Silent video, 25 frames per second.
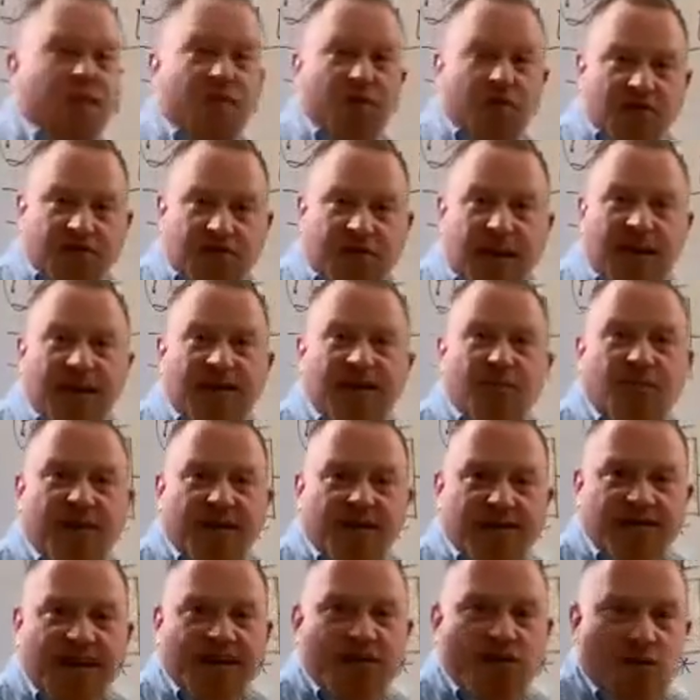of folks liked it
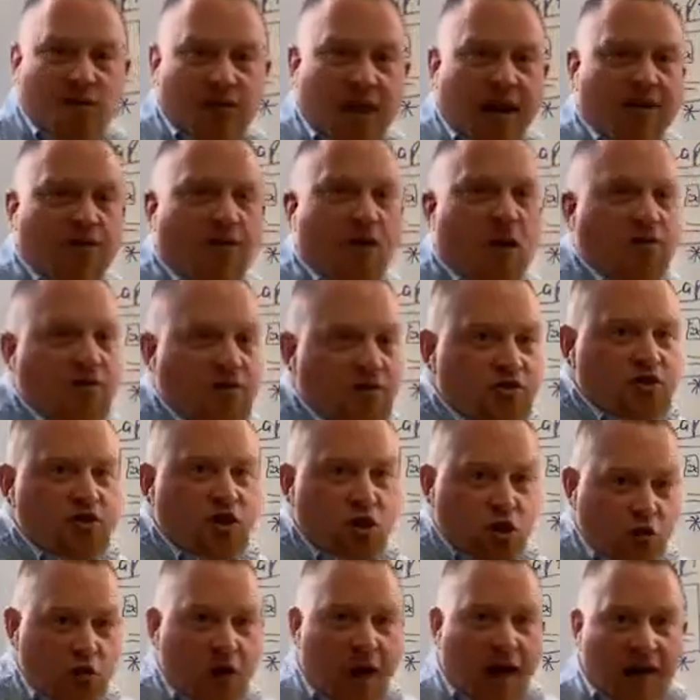because I know a lot of authors
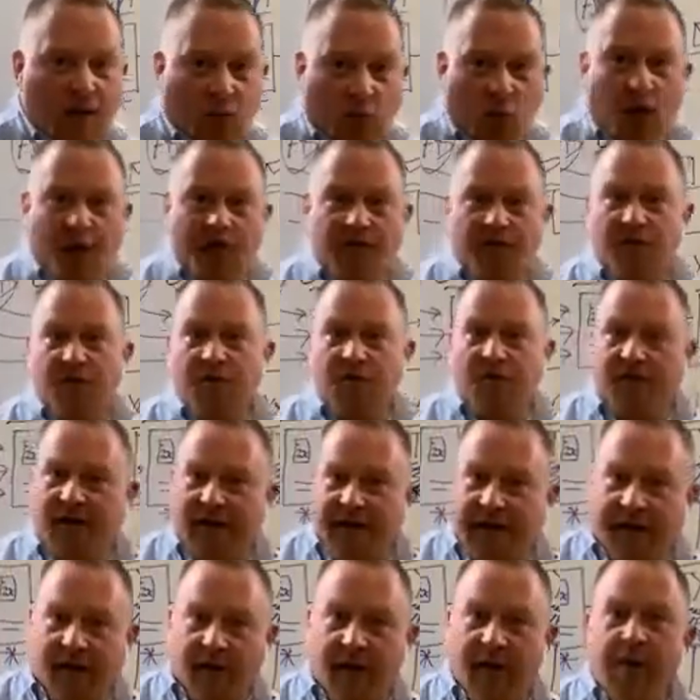do not want to do
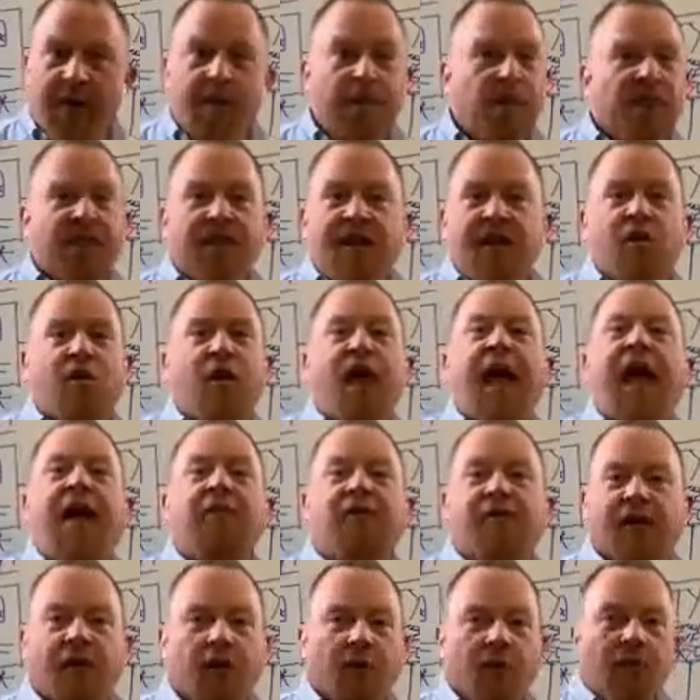video. You don't
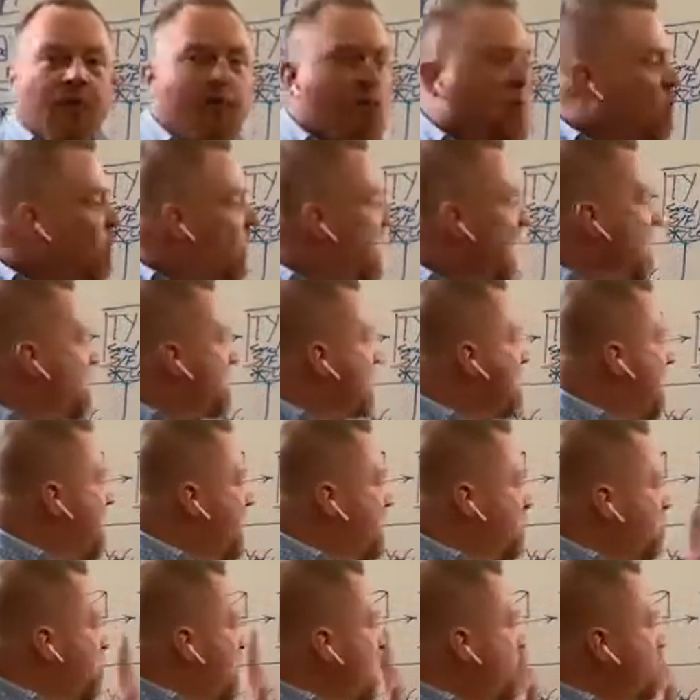have to. We're having like
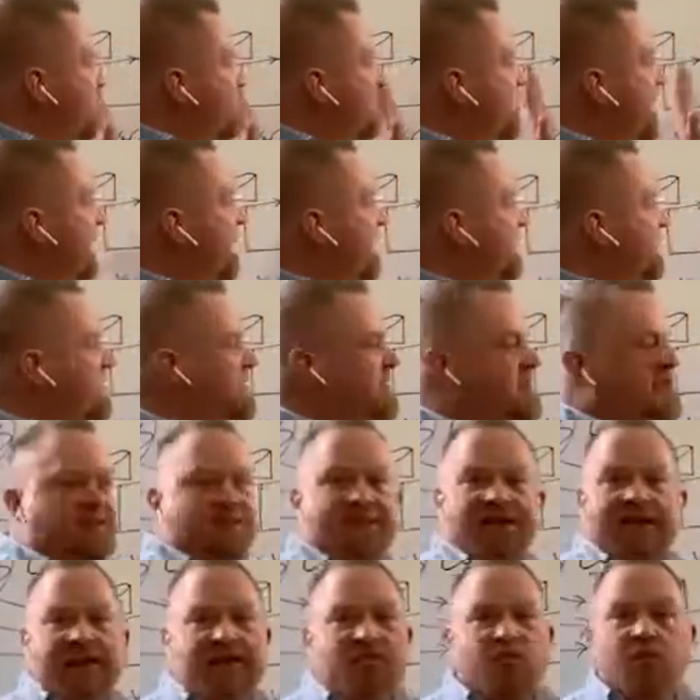ridiculous
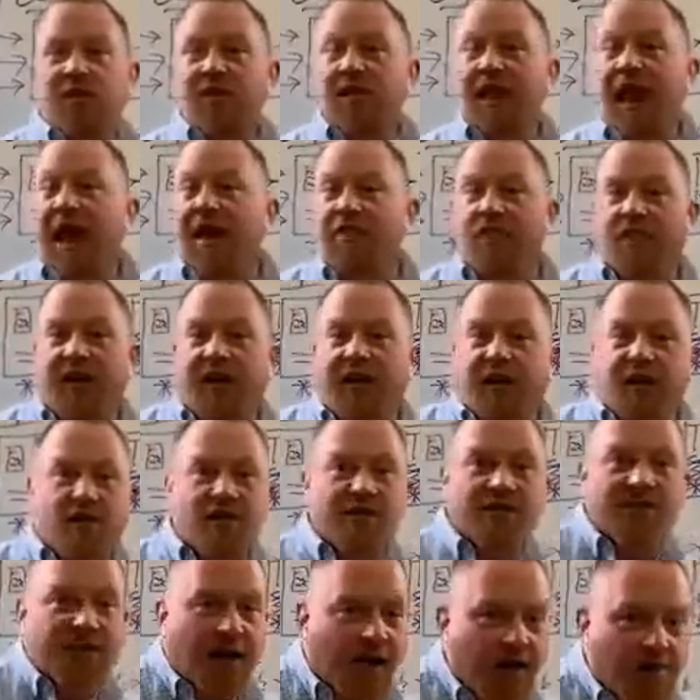success with non-video
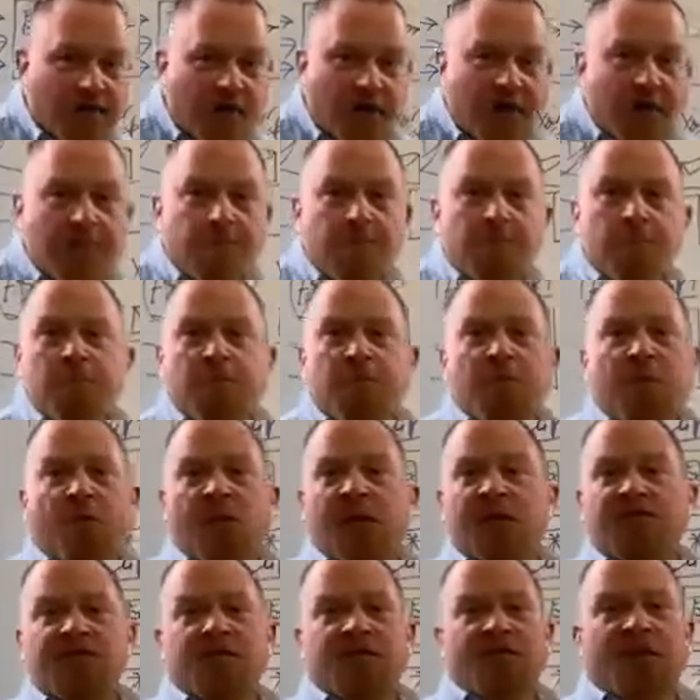stuff. We
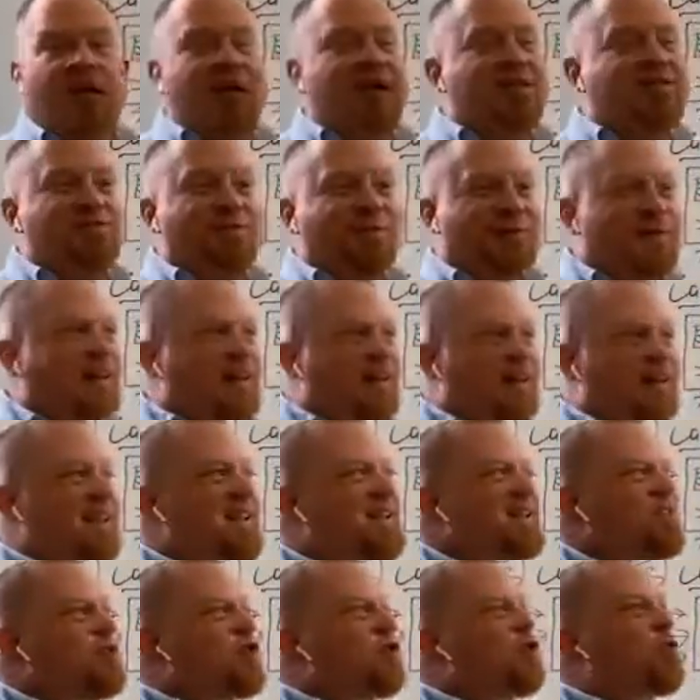have some clients who are getting
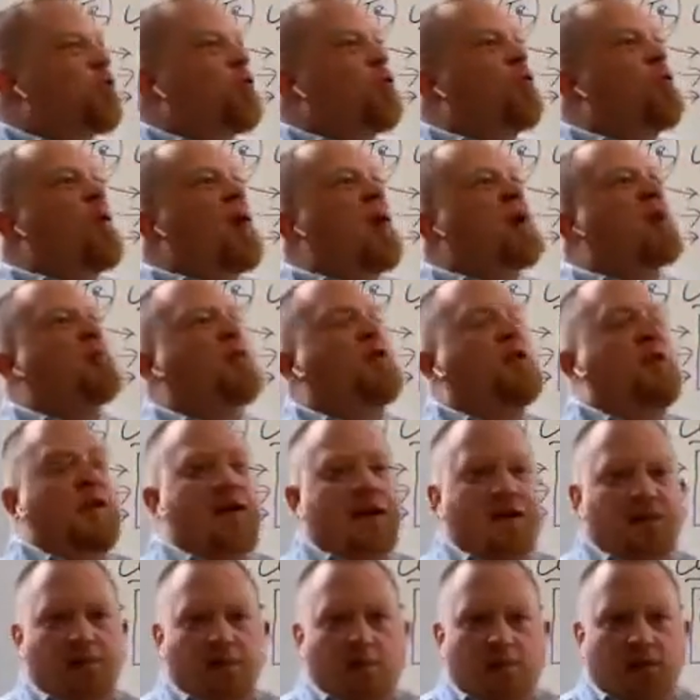incredible
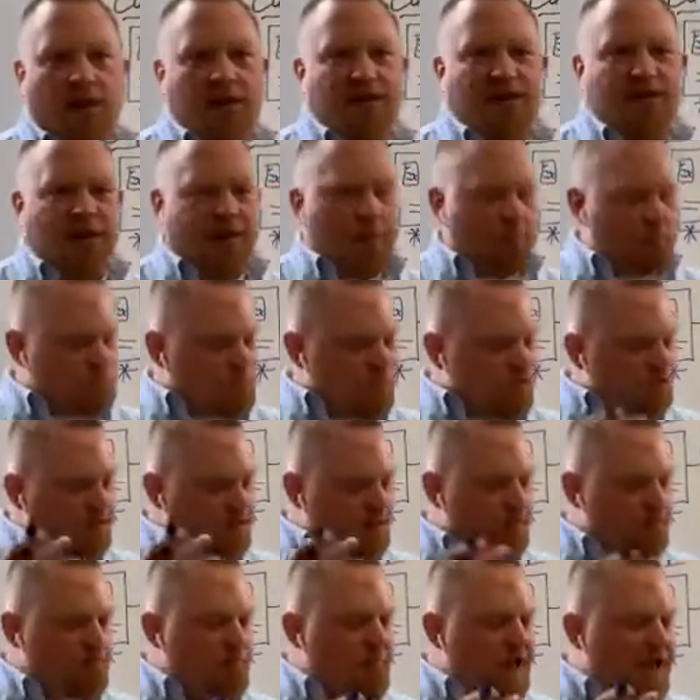click-through rates, like
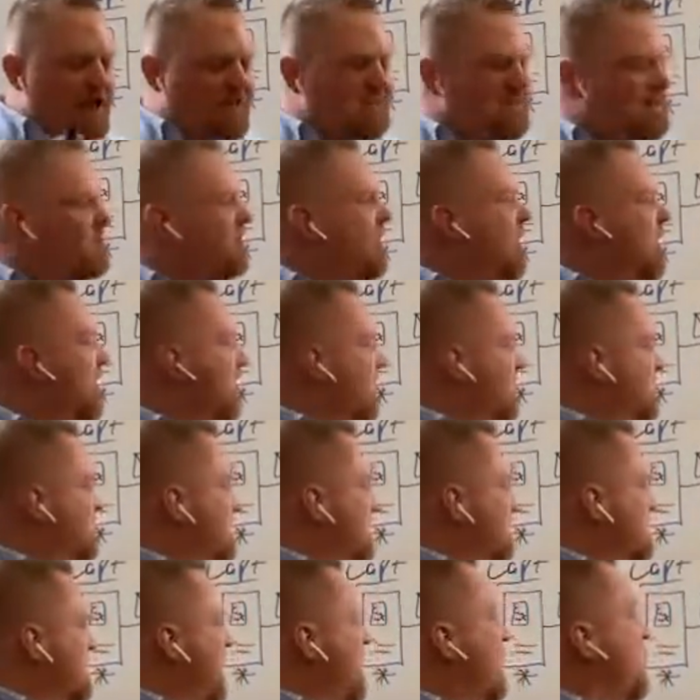building massive
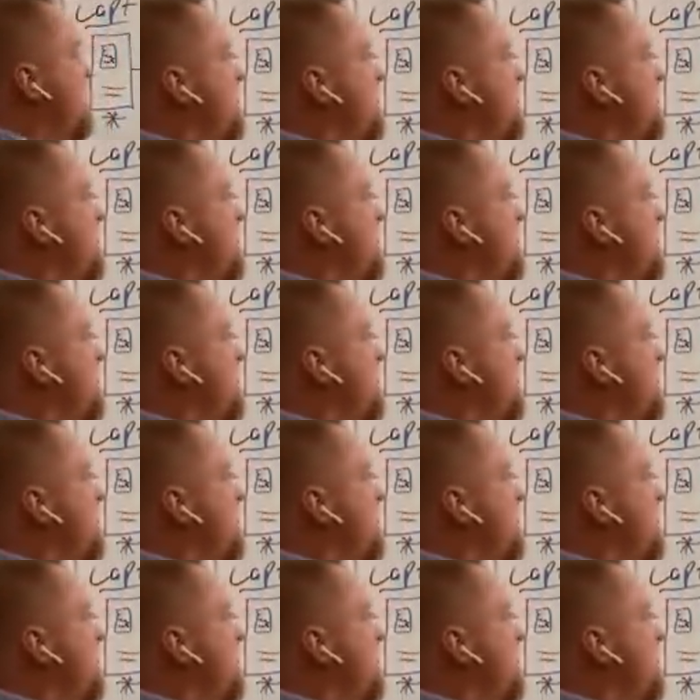audiences